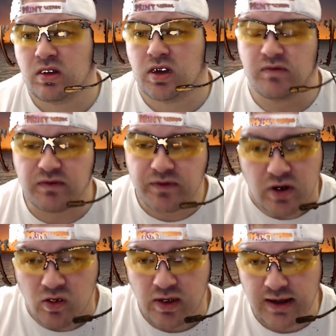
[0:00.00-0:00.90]
Even if you
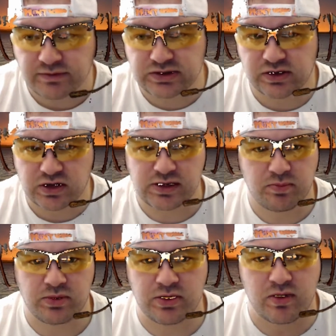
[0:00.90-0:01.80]
don't have a sucky
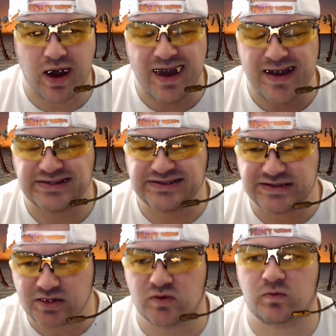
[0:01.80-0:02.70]
computer, I
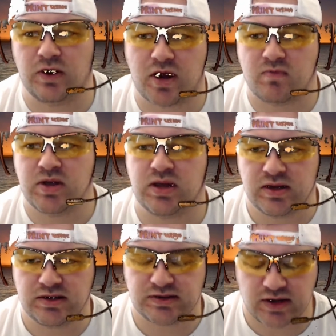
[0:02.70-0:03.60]
still recommend
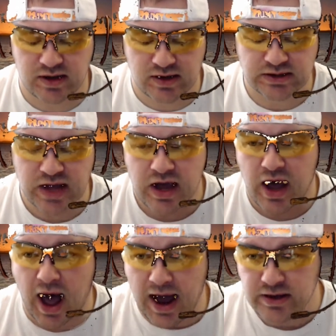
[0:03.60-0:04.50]
these settings.
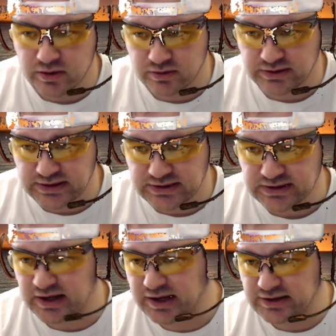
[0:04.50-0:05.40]
I use these
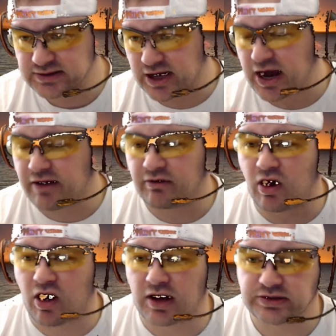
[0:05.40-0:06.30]
settings and I have an
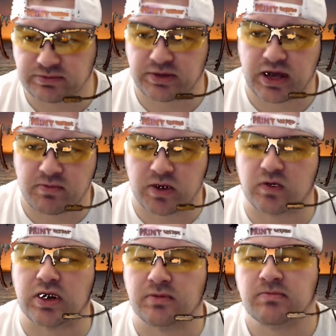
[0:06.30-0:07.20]
awesome gaming
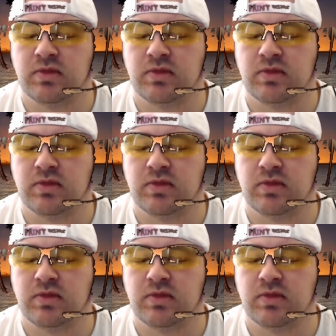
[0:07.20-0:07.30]
rig.